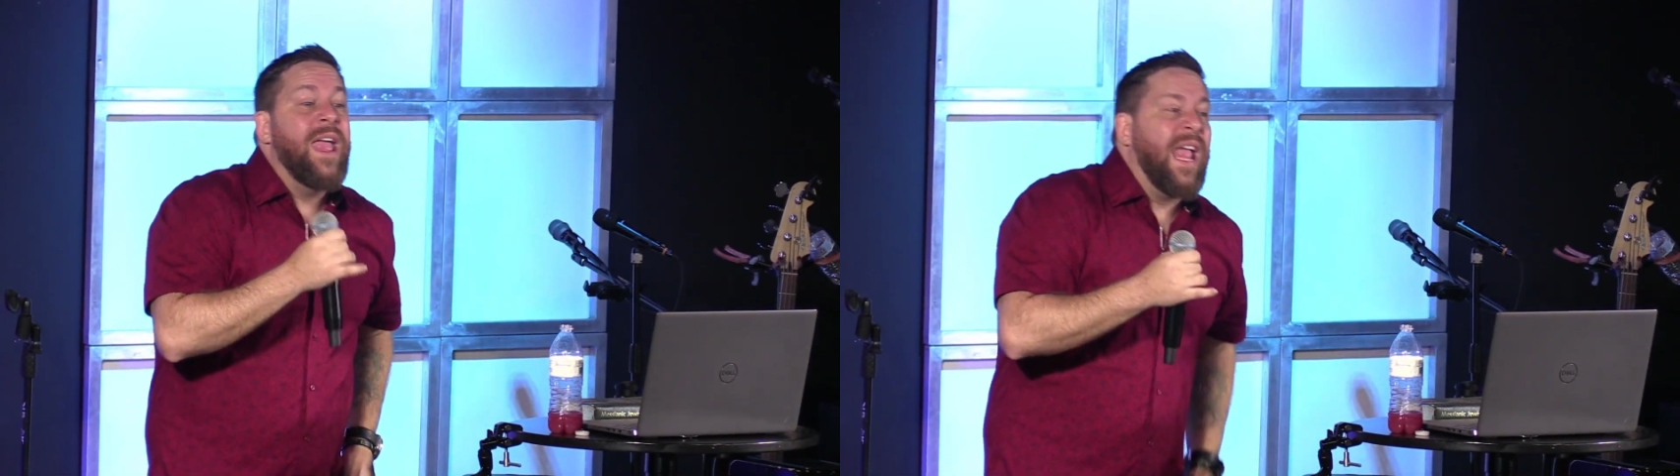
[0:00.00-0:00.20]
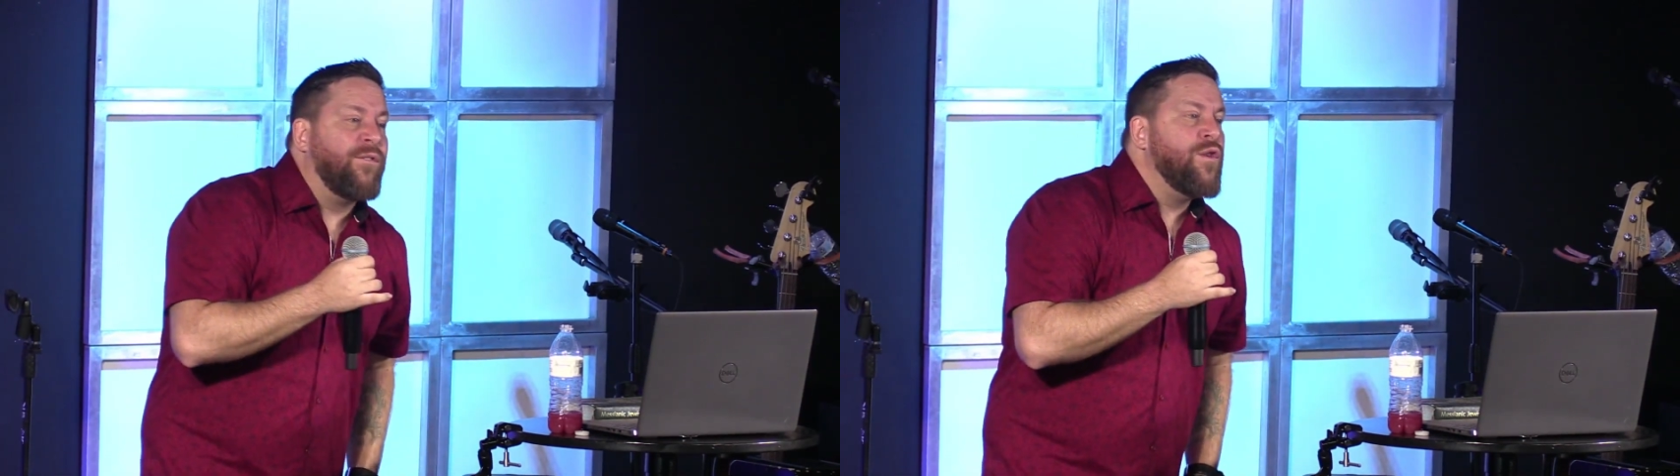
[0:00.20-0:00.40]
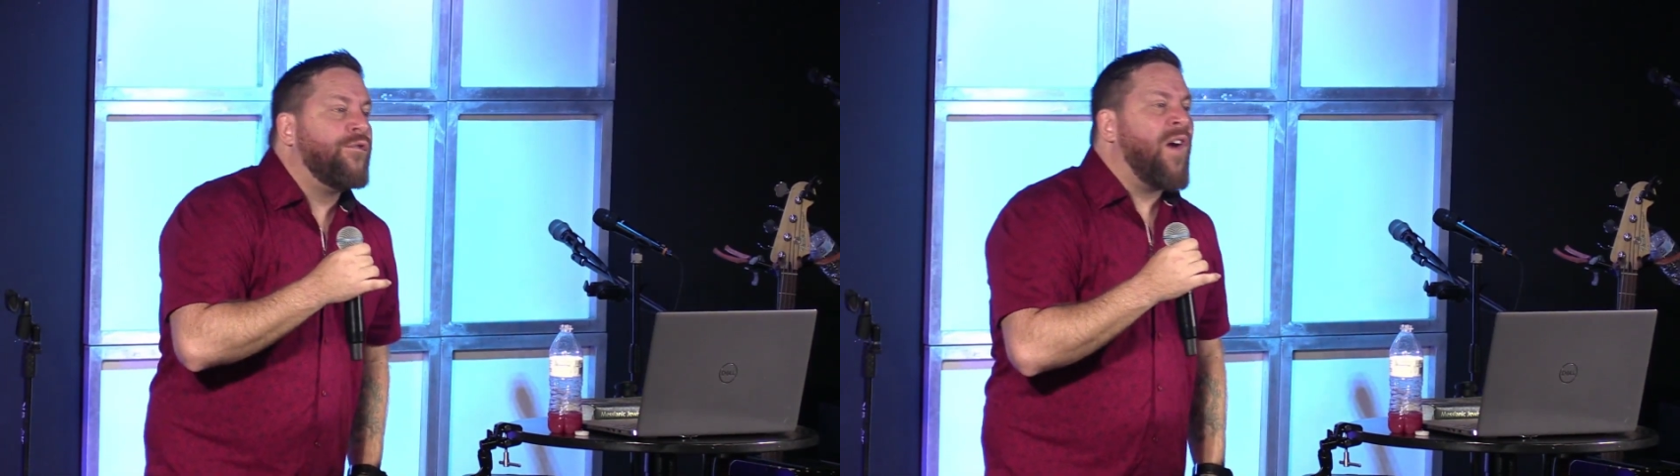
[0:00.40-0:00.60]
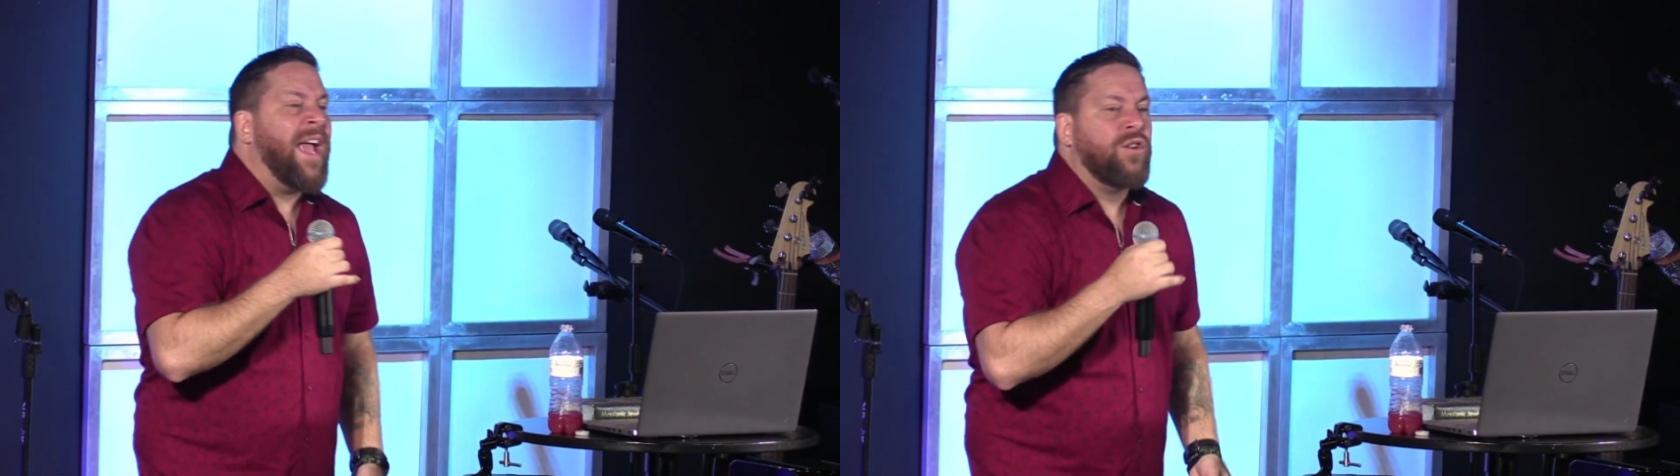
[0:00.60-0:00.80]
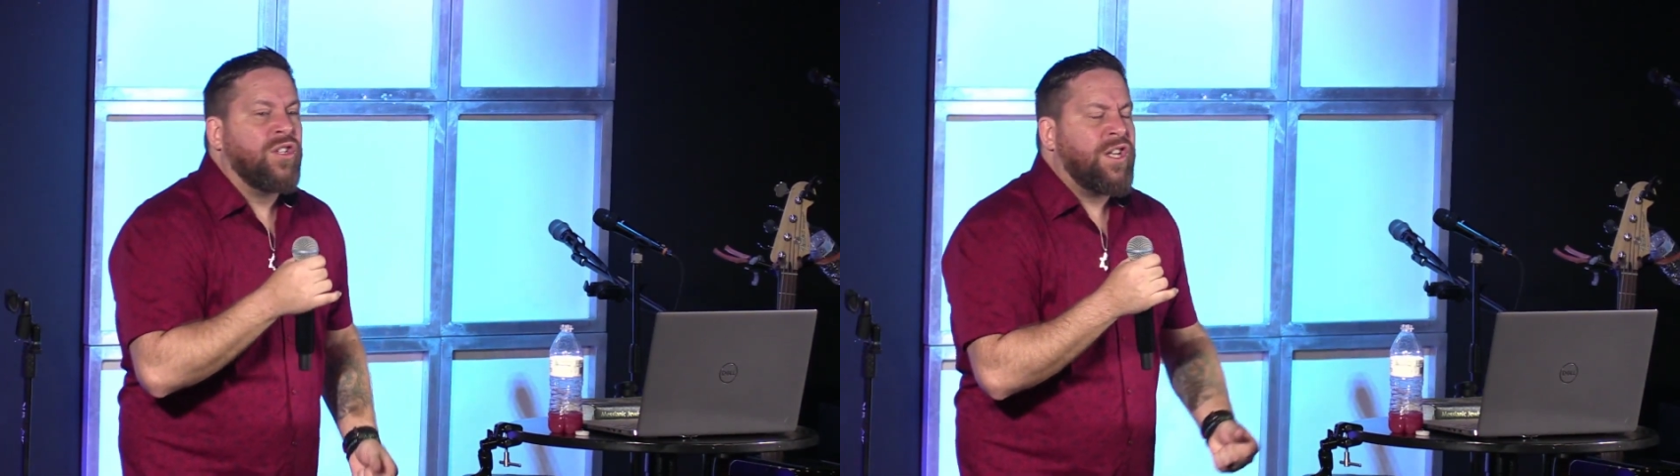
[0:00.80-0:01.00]
If you
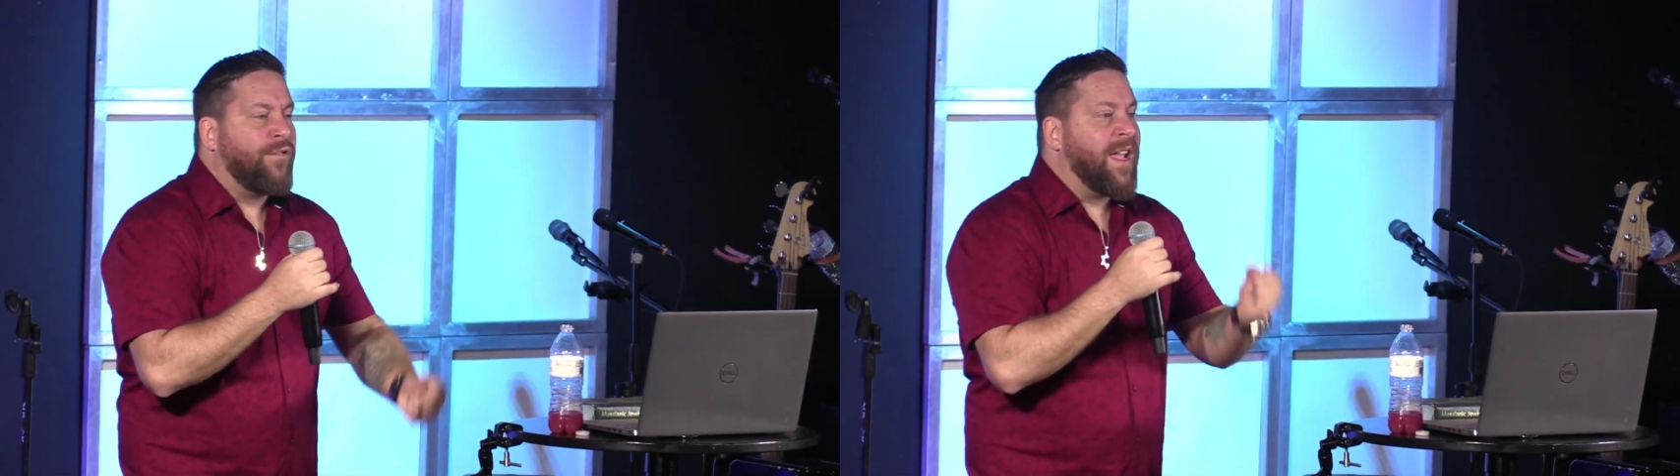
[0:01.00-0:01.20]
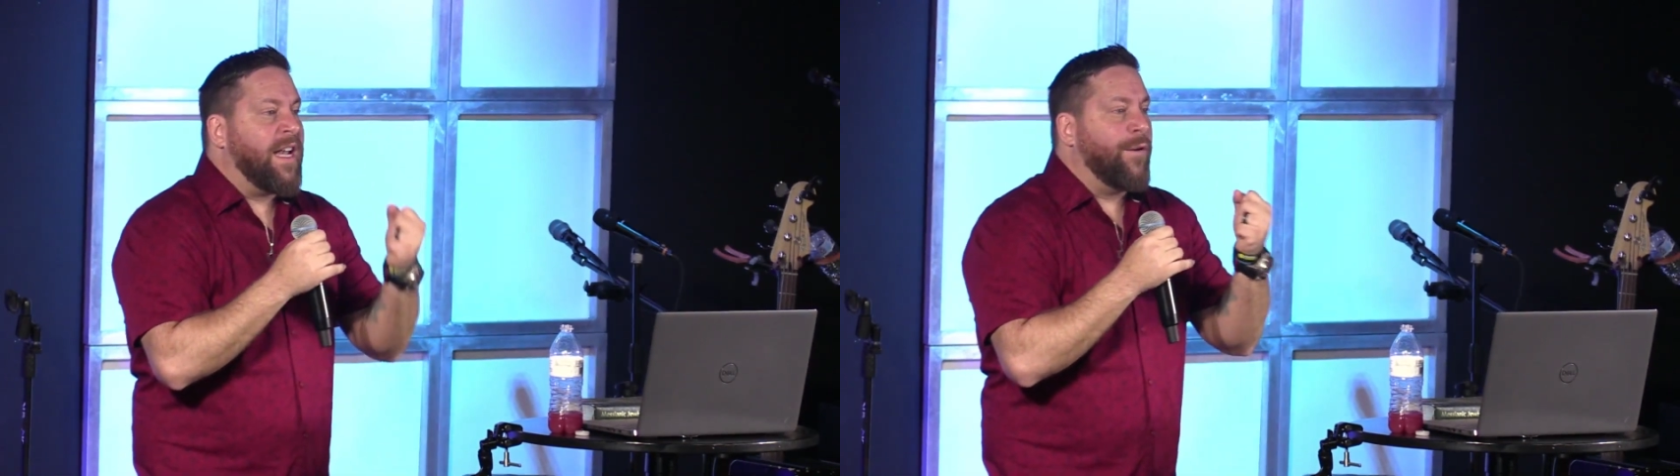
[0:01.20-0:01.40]
find yourself getting